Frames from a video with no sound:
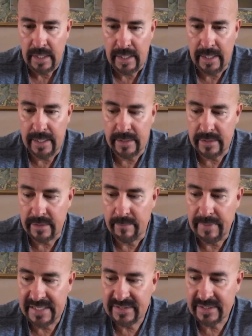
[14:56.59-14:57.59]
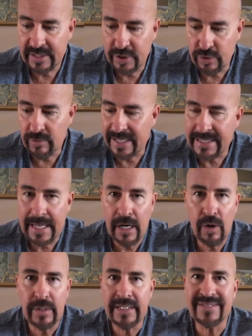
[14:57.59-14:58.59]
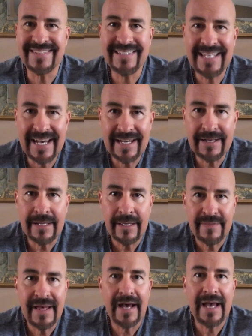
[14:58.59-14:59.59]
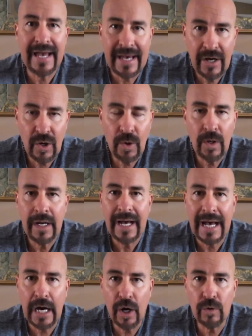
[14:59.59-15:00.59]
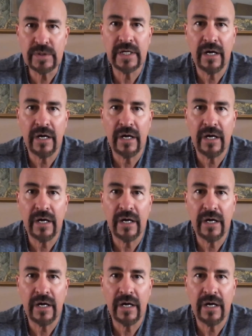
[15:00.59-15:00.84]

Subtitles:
And the best thing to do right now is get the hell out